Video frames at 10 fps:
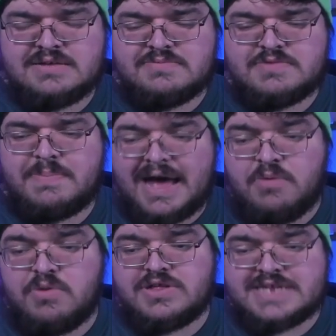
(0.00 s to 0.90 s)
pal
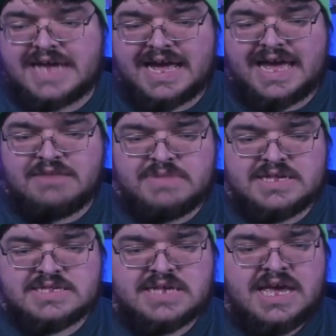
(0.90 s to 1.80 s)
will attack
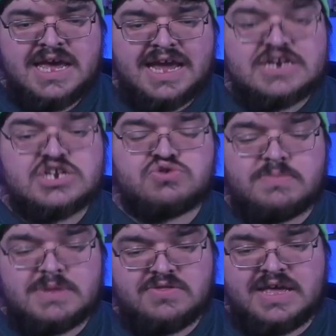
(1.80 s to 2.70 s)
enemies
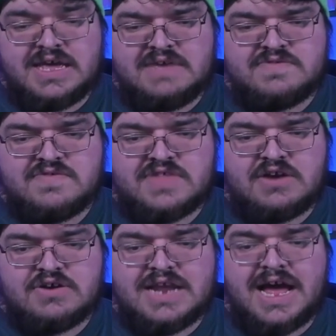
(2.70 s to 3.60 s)
indiscriminately, even if they
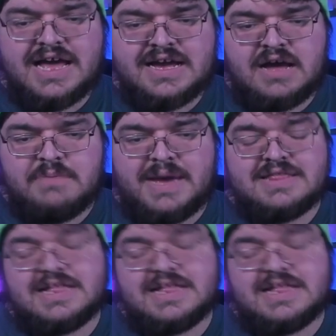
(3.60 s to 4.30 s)
are not in combat.